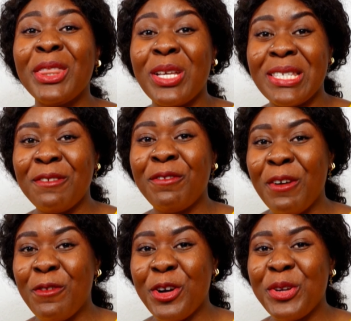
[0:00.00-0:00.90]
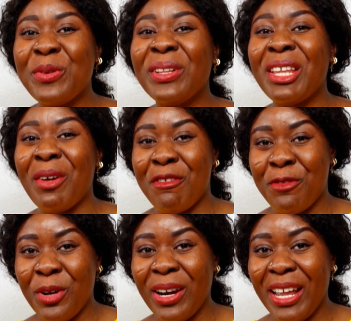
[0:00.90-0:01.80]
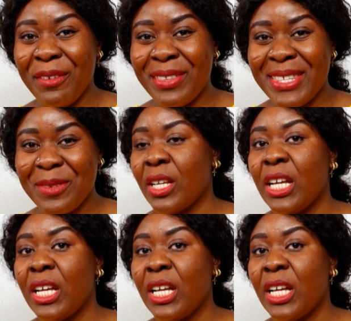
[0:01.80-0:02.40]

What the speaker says: doesn't favor you, there are 4 left.